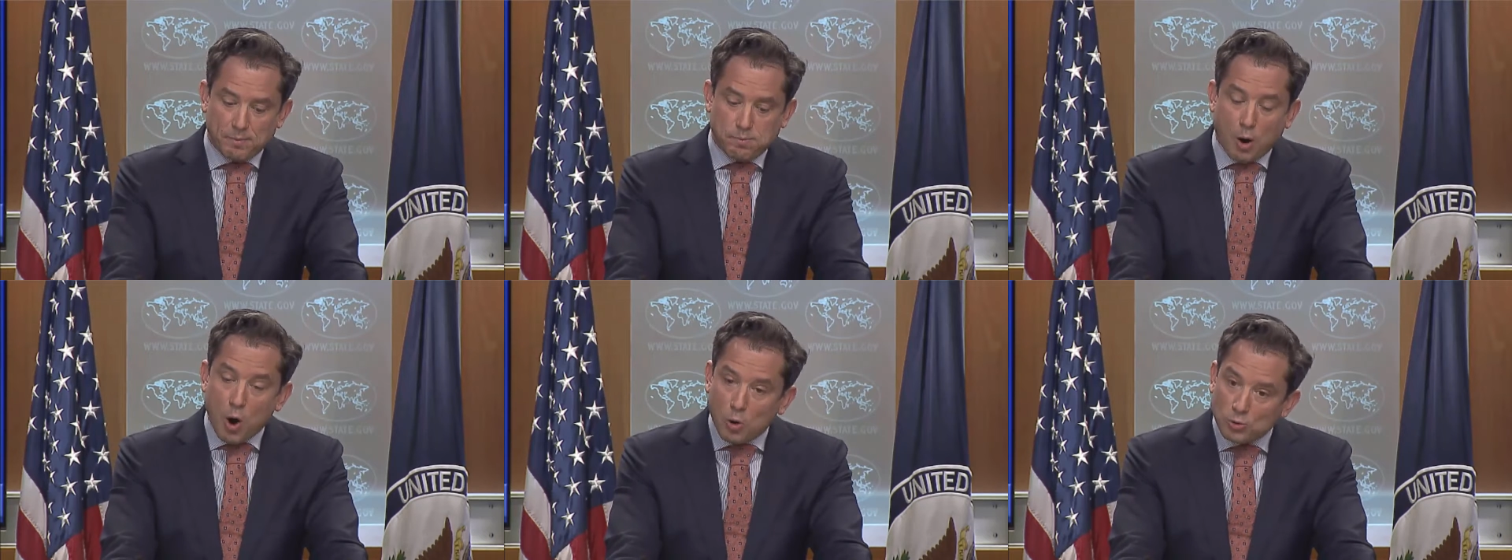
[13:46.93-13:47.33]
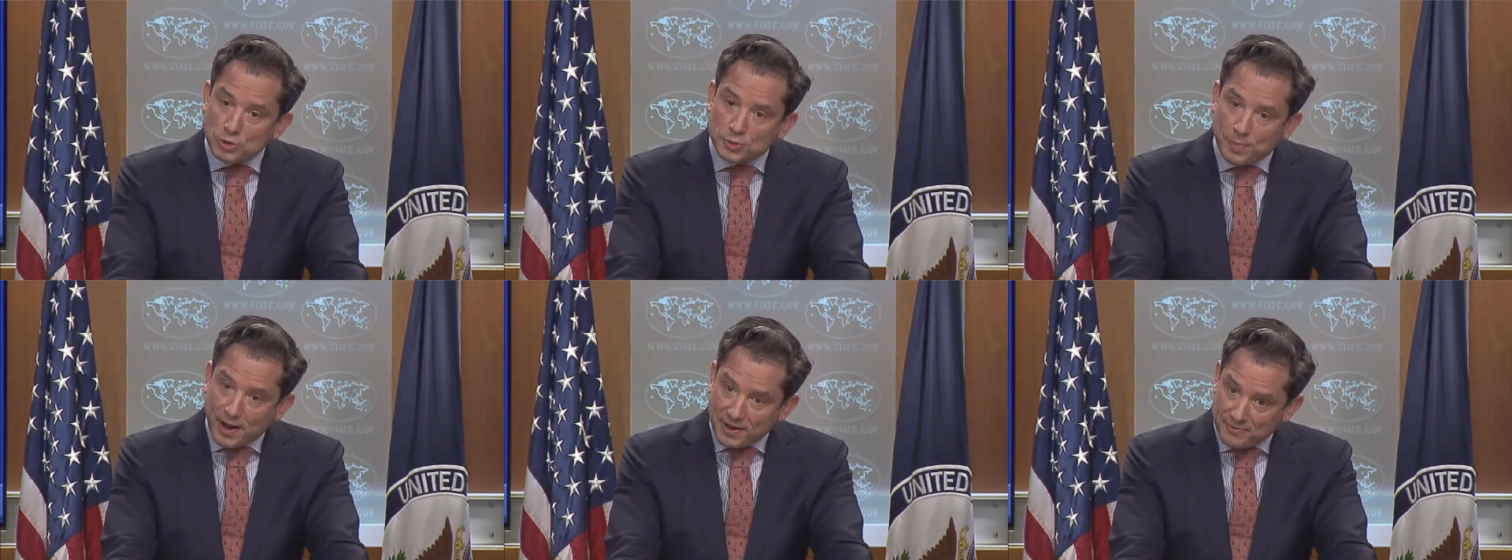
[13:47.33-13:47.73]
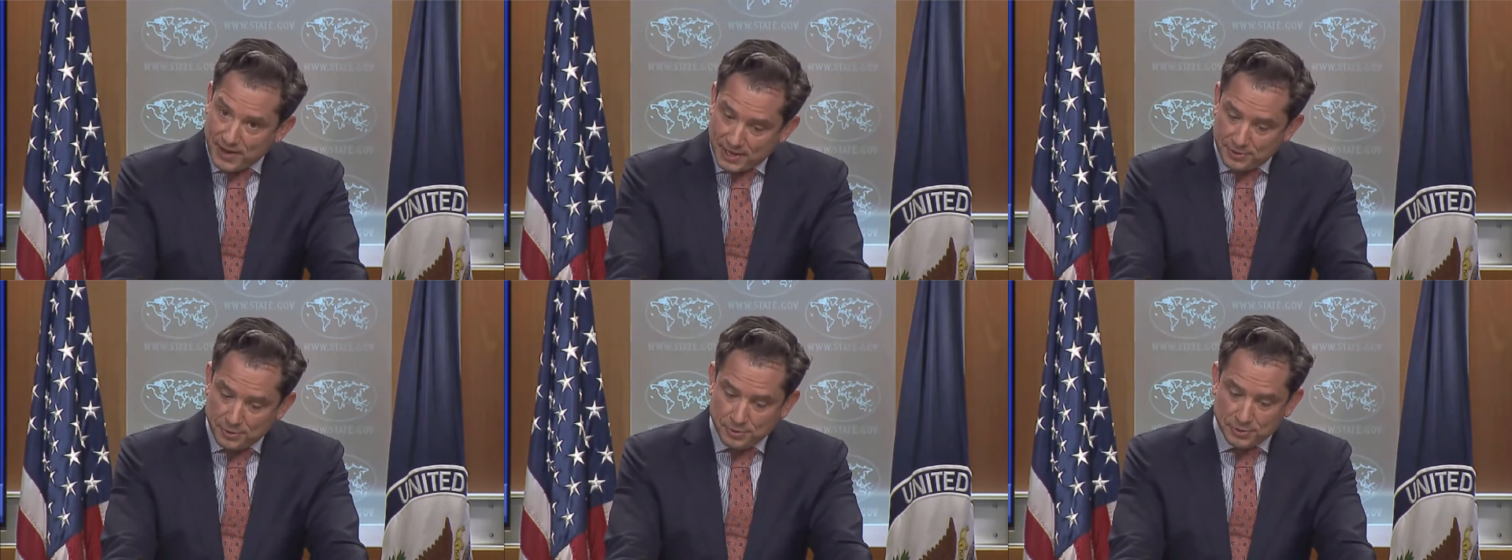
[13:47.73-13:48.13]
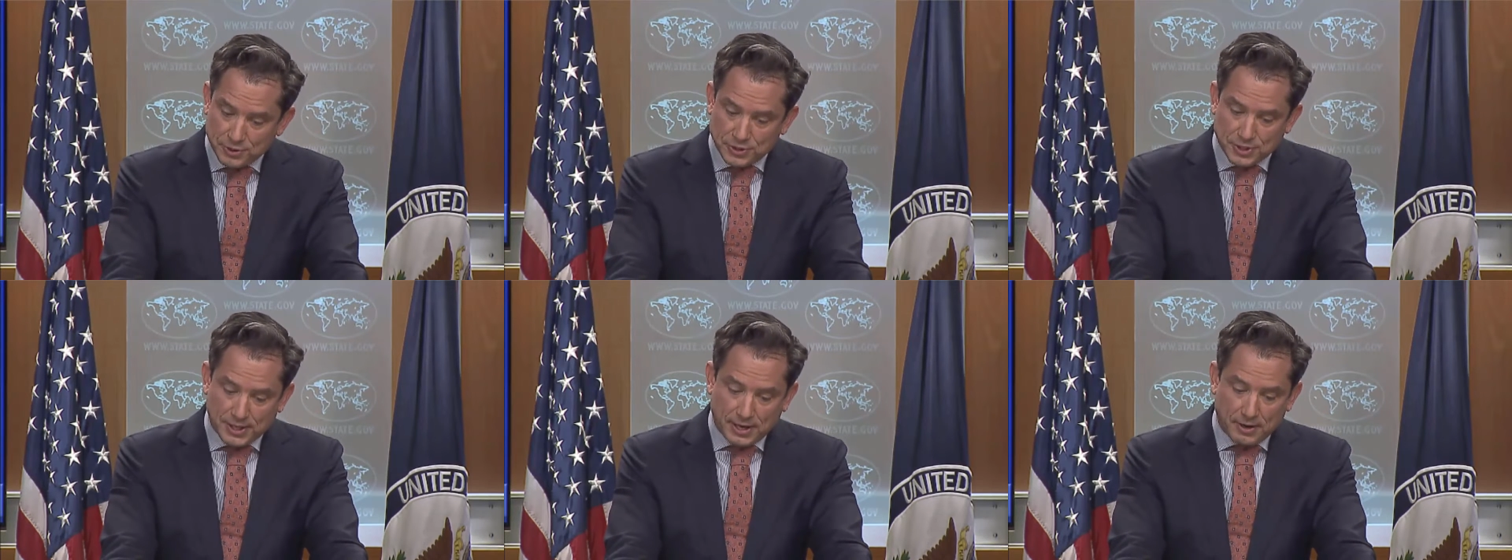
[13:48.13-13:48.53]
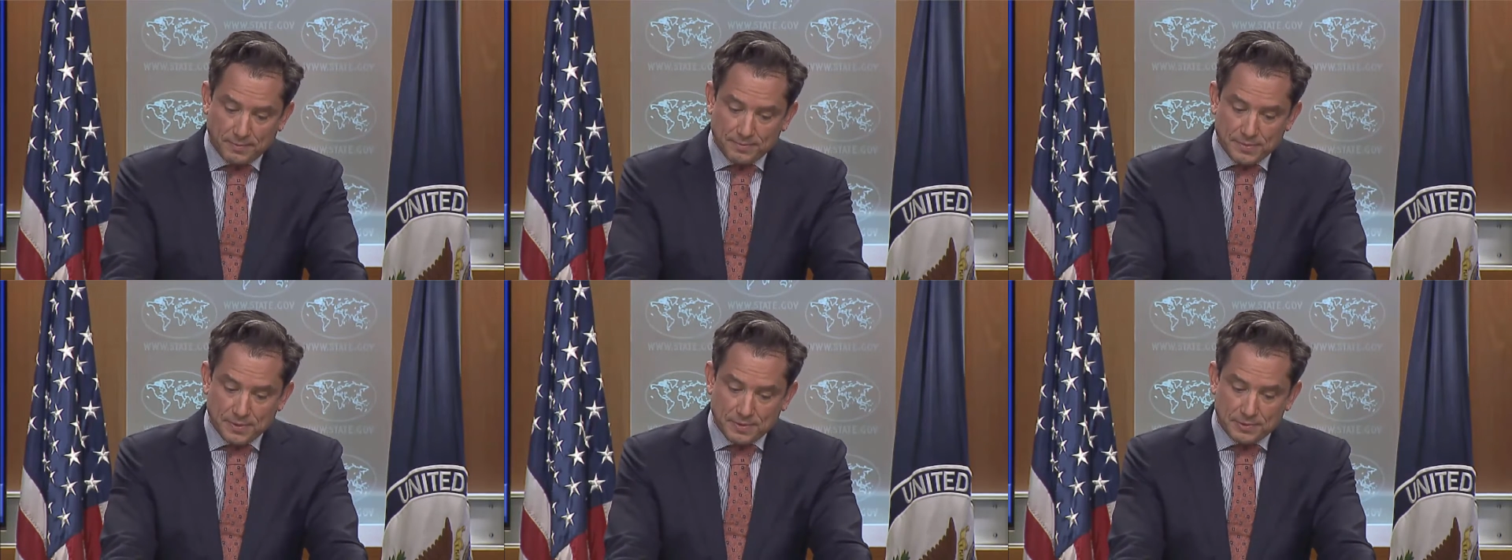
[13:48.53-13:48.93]
posed by vendors are
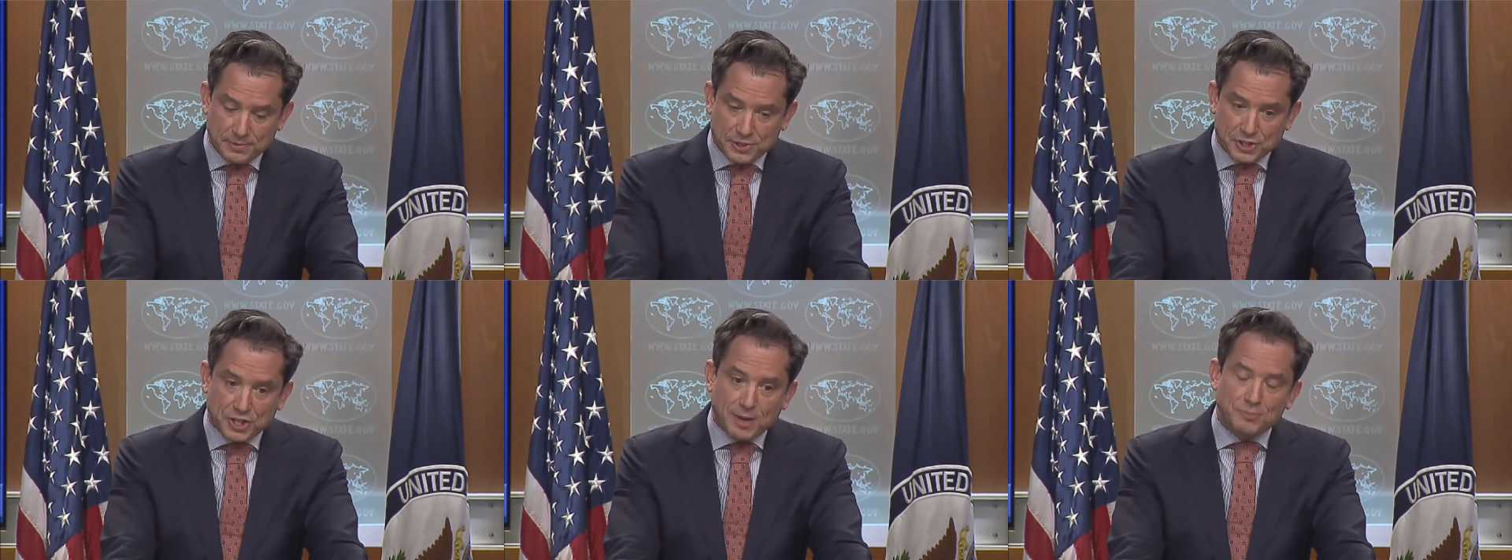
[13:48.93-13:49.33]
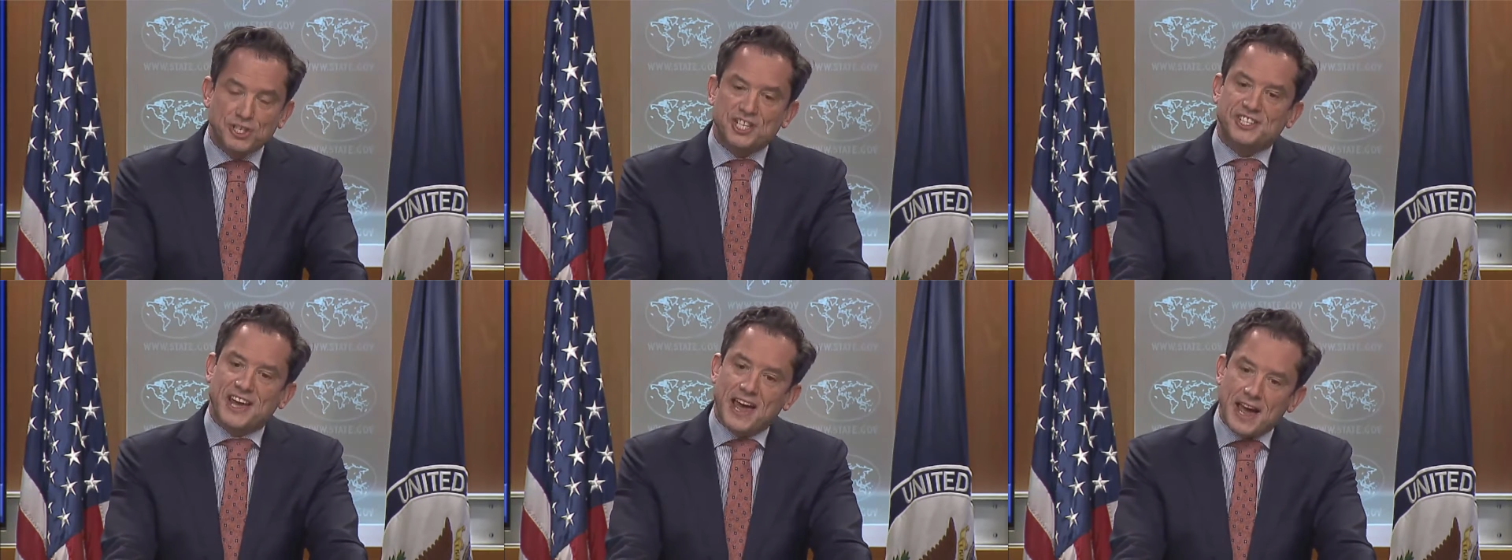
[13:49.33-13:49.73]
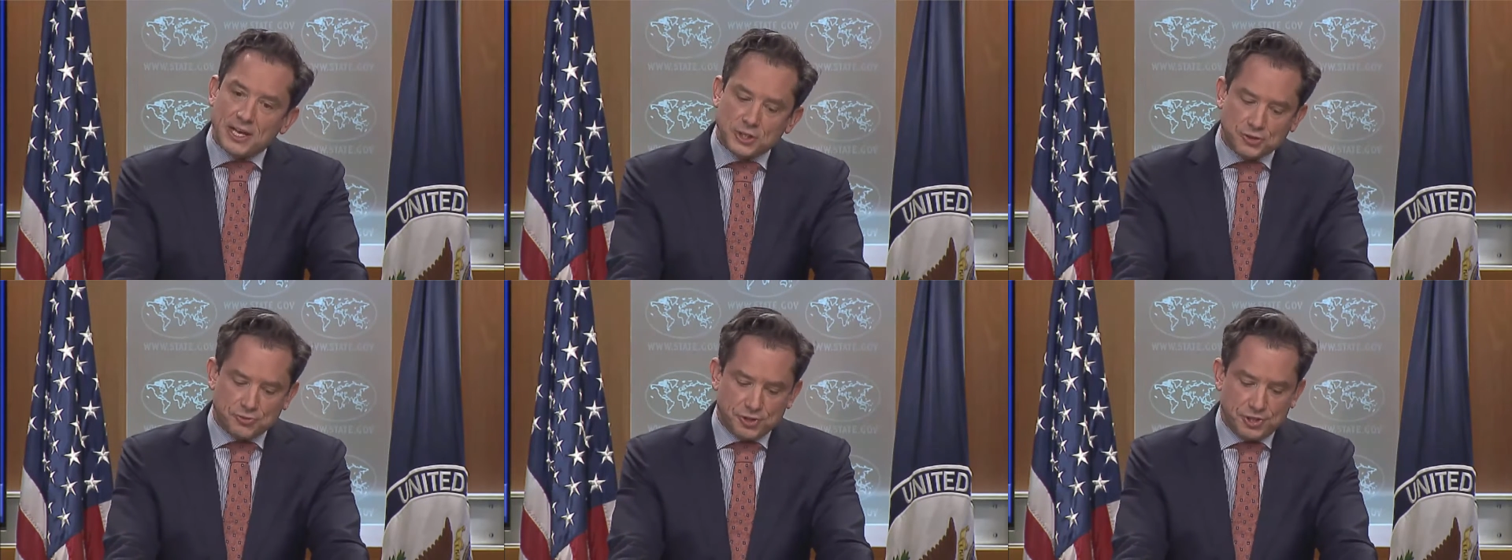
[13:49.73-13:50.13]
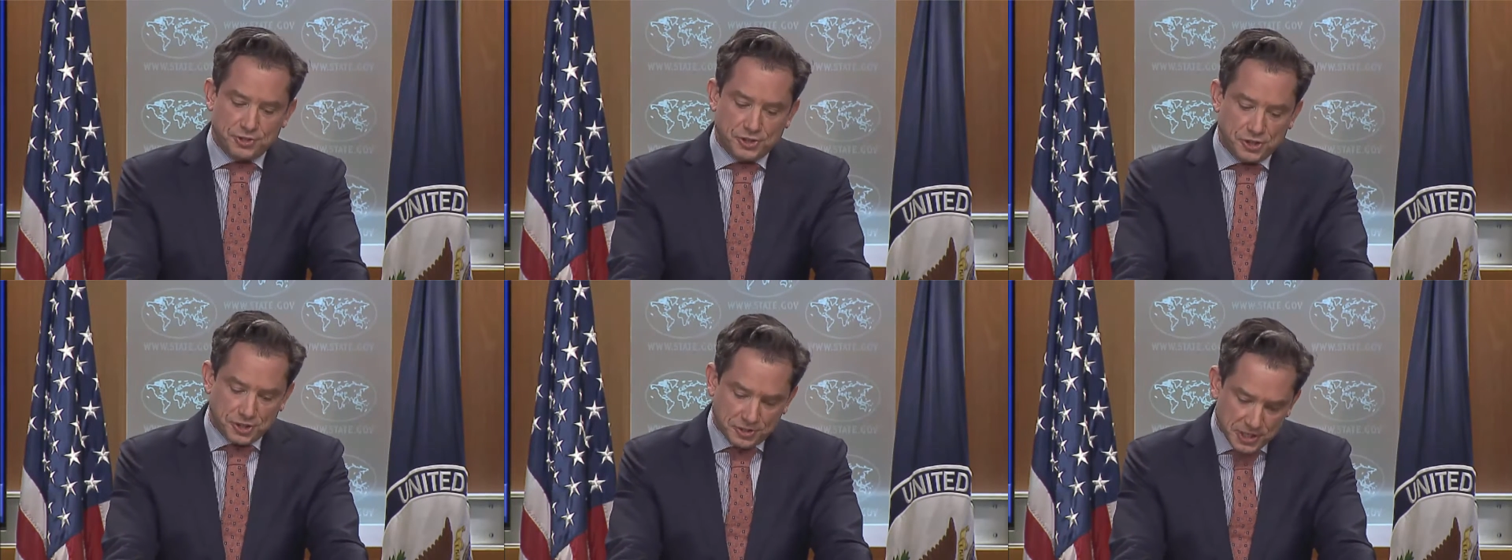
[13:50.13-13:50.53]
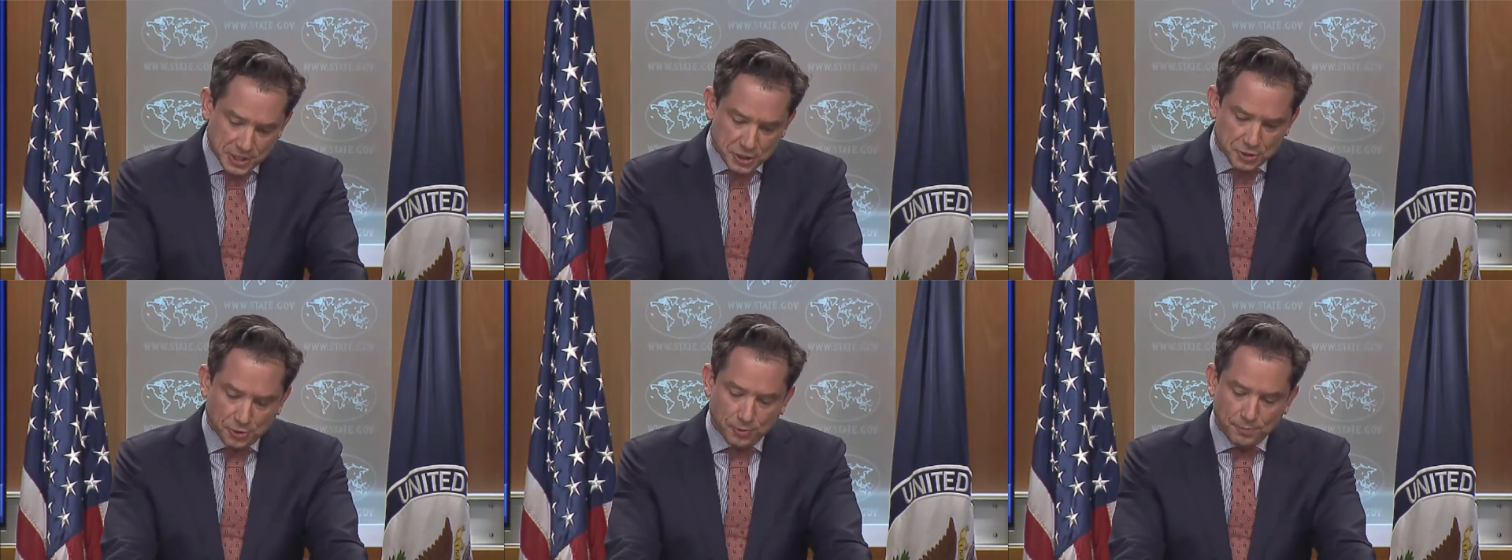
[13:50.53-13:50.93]
subject to
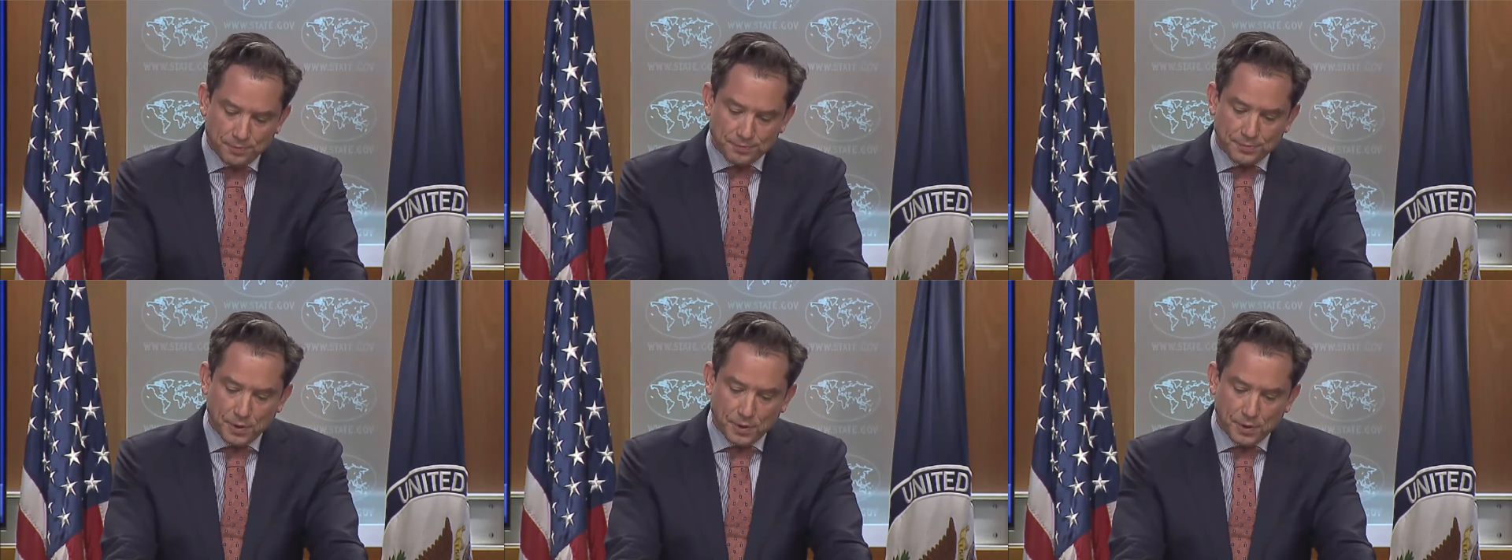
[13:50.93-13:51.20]
extrajudicial